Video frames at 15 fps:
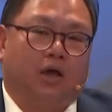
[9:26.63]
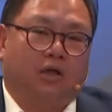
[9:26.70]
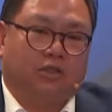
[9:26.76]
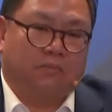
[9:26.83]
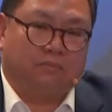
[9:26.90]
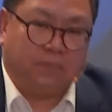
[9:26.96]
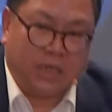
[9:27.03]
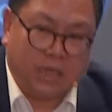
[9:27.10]
on
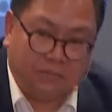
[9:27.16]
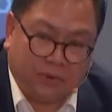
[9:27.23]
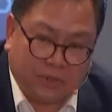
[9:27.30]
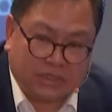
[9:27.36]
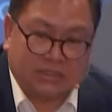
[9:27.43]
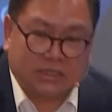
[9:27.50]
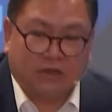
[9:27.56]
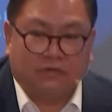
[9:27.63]
the people
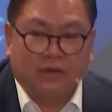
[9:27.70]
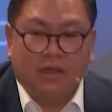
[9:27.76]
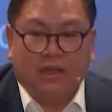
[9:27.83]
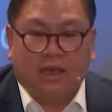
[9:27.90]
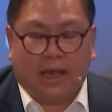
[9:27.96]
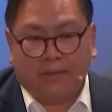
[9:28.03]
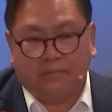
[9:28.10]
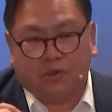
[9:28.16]
itself.
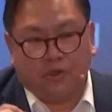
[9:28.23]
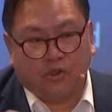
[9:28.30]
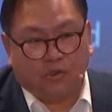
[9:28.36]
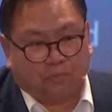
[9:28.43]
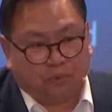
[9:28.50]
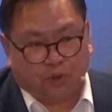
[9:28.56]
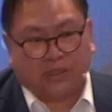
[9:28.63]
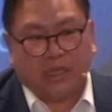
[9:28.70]
I'm going
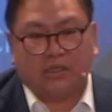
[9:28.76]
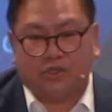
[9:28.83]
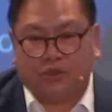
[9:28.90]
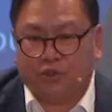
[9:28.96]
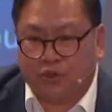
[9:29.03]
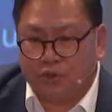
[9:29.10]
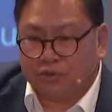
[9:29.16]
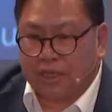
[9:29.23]
to predict
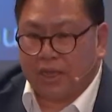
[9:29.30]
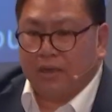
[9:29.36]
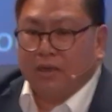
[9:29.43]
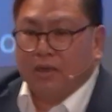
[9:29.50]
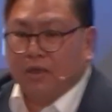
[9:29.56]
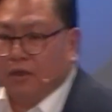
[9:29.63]
to you that